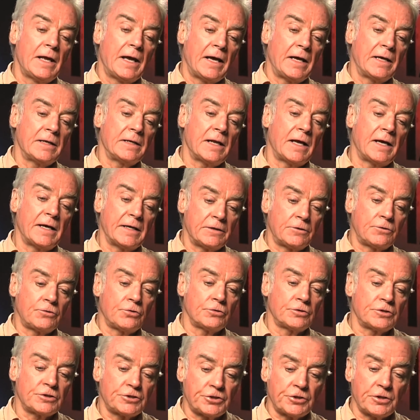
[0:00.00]
I
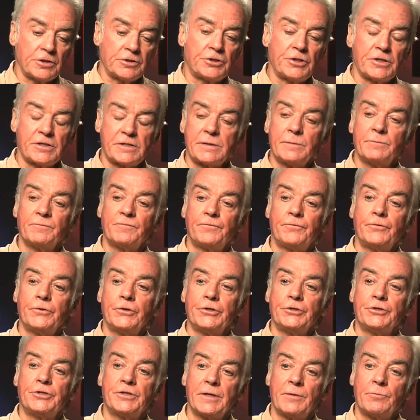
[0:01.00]
took just some
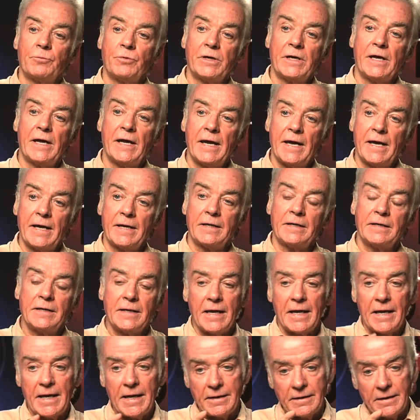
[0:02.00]
footage that we had
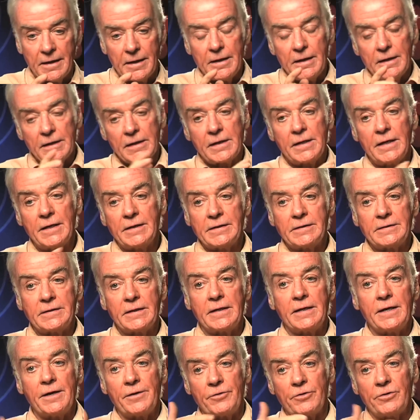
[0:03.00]
and cut it
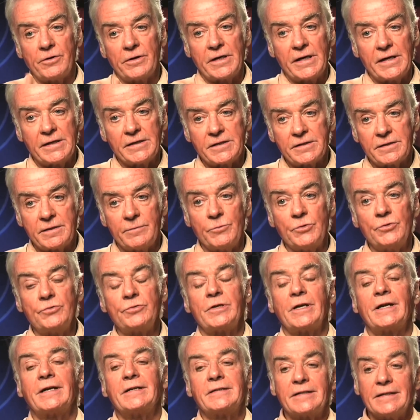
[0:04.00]
together against the
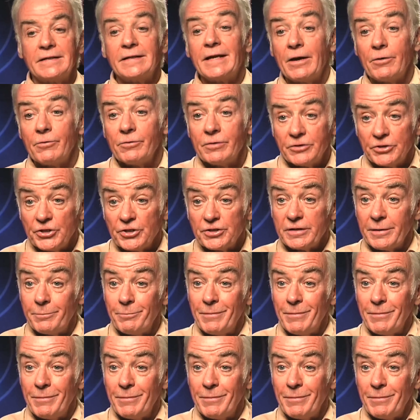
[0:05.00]
music. I said, now just